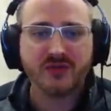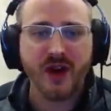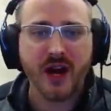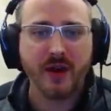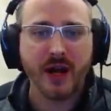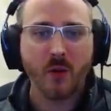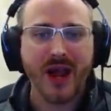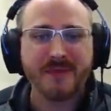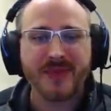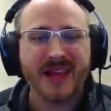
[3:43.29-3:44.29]
fight right
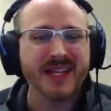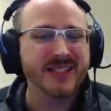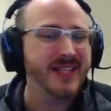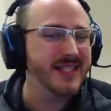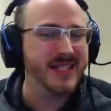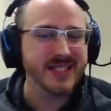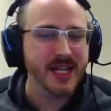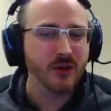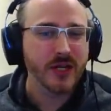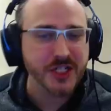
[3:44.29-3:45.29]
away. This isn't the
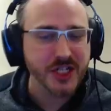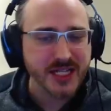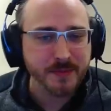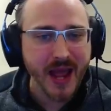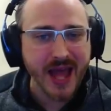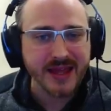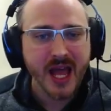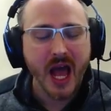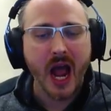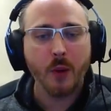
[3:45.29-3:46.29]
secret chest path.
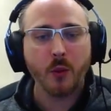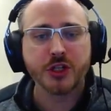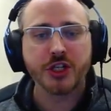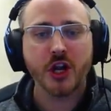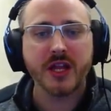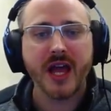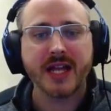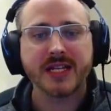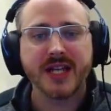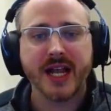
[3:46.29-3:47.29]
I will show you that
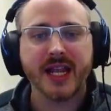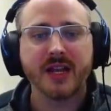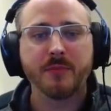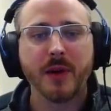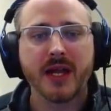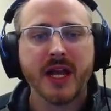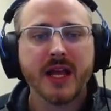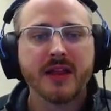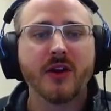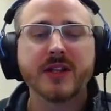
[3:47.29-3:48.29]
in a second. But
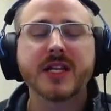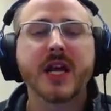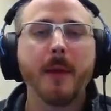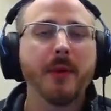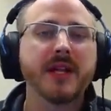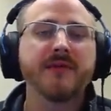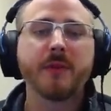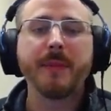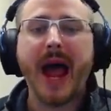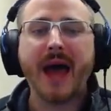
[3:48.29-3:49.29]
there is a couple
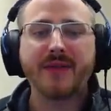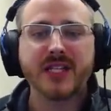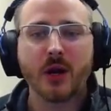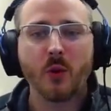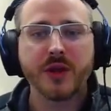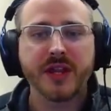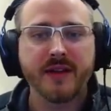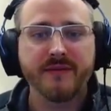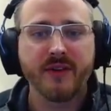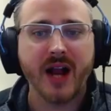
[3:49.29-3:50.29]
different paths here
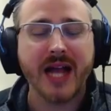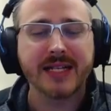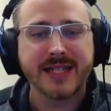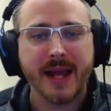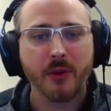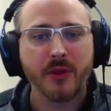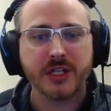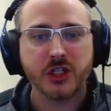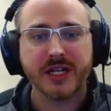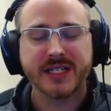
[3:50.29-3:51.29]
within Forgotten Temple
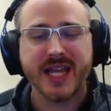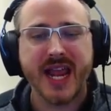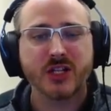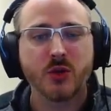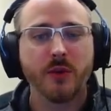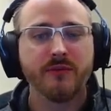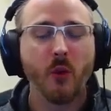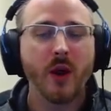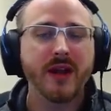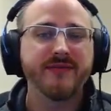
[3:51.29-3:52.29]
that you could take to
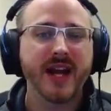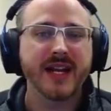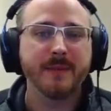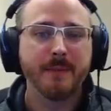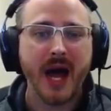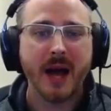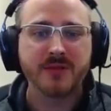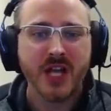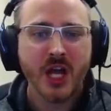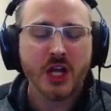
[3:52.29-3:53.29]
avoid fighting
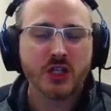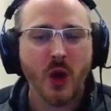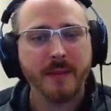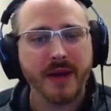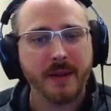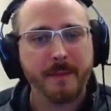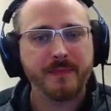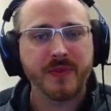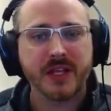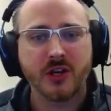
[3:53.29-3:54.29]
mobs. So I'm going
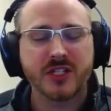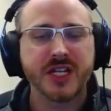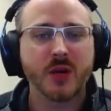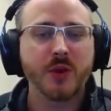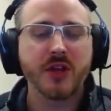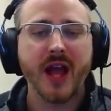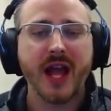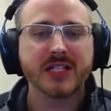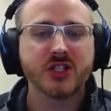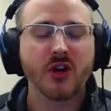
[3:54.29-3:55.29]
to stick with you
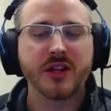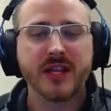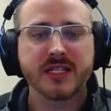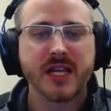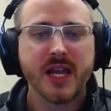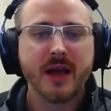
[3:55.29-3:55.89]
guys during this